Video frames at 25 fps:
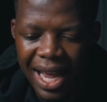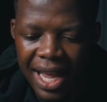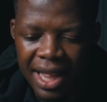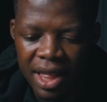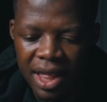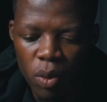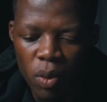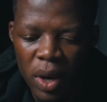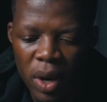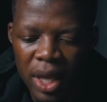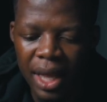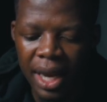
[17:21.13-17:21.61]
And
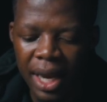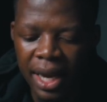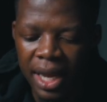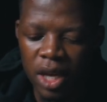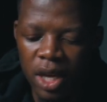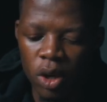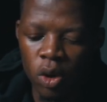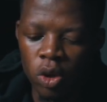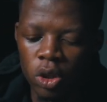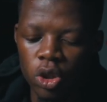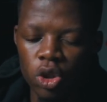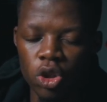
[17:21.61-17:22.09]
the way that he
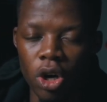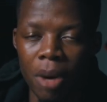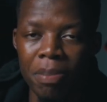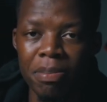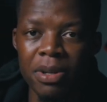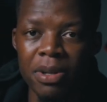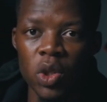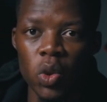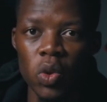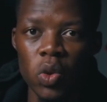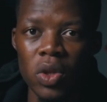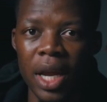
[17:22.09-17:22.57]
could drop
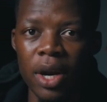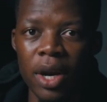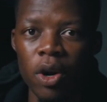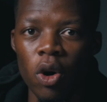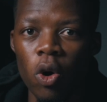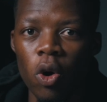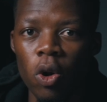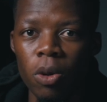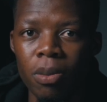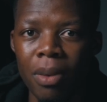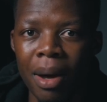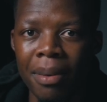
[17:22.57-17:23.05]
into that
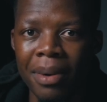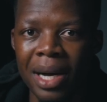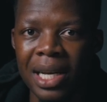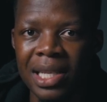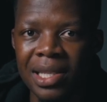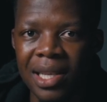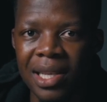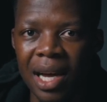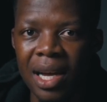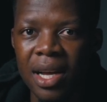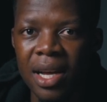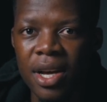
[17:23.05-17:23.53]
whole
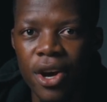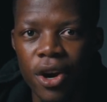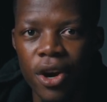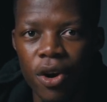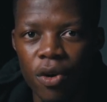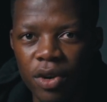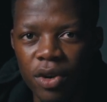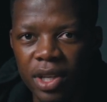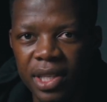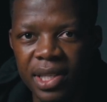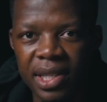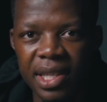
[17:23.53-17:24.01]
Mabasa,
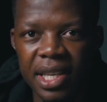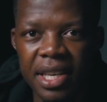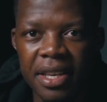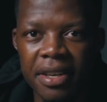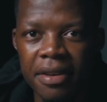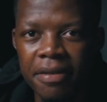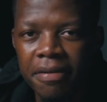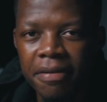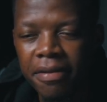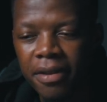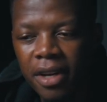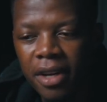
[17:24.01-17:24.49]

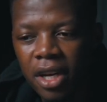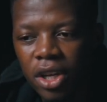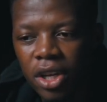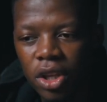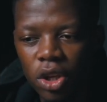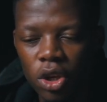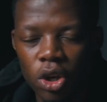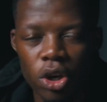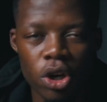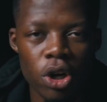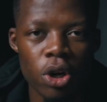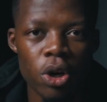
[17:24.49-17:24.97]
receive,
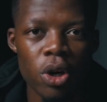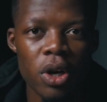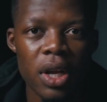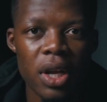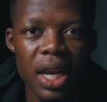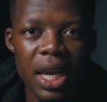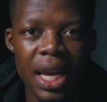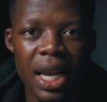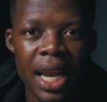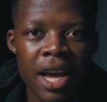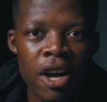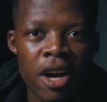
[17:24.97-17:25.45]

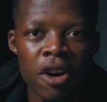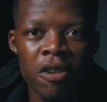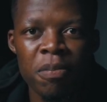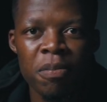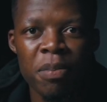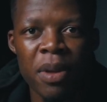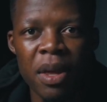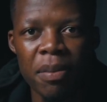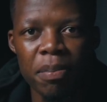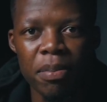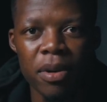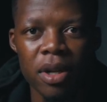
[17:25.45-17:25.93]
lay off
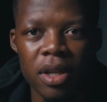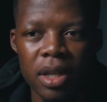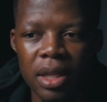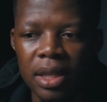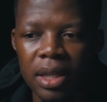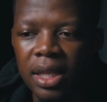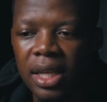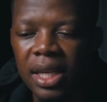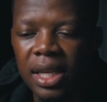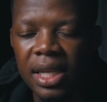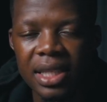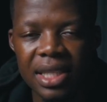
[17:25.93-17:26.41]

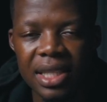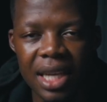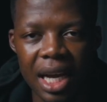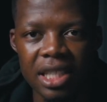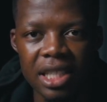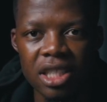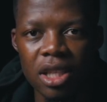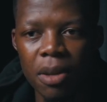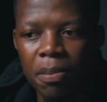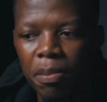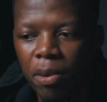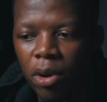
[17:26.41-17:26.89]
people,
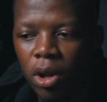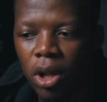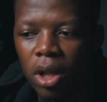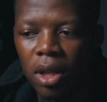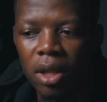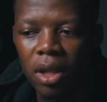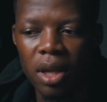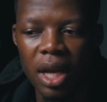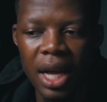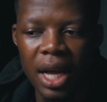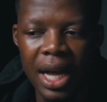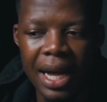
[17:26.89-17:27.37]
touch the
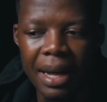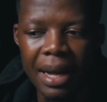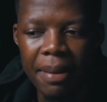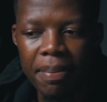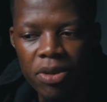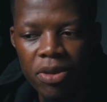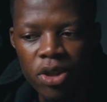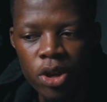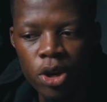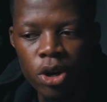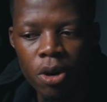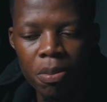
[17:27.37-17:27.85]
ball,
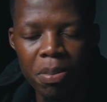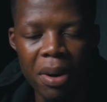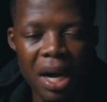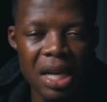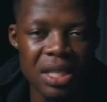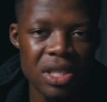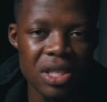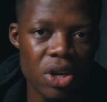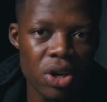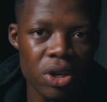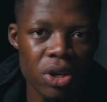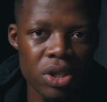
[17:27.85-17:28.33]

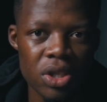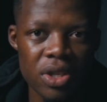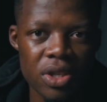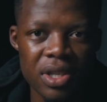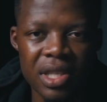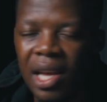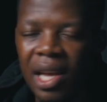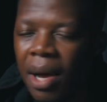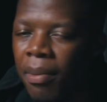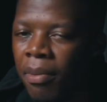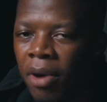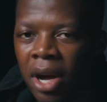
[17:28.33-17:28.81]
pass it on to
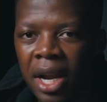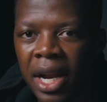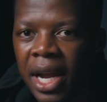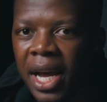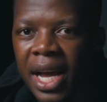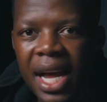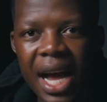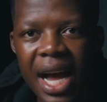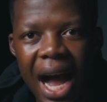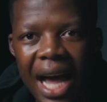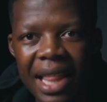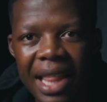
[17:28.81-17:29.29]
someone.
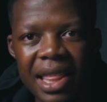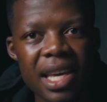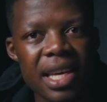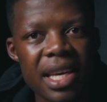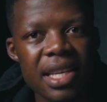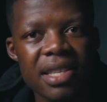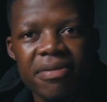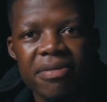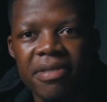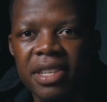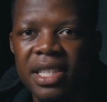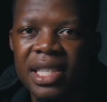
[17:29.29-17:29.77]
I think
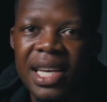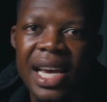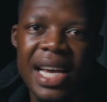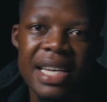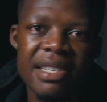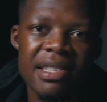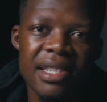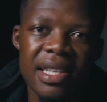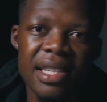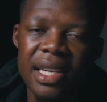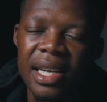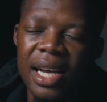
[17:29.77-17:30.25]
he's
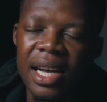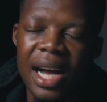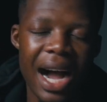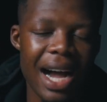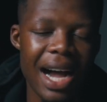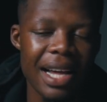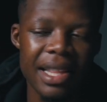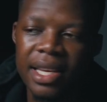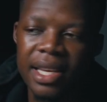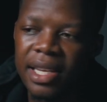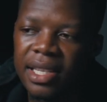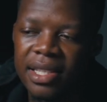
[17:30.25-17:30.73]
fantastic.
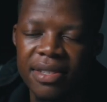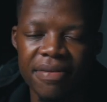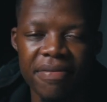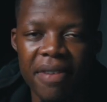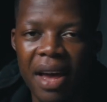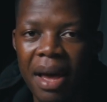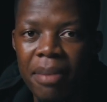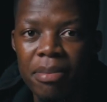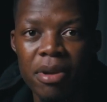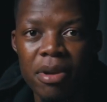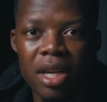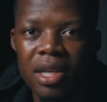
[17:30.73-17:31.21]
I think he's
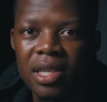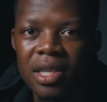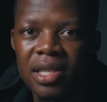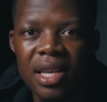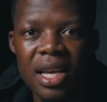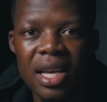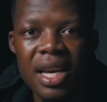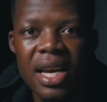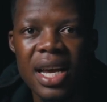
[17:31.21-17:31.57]
fabulous.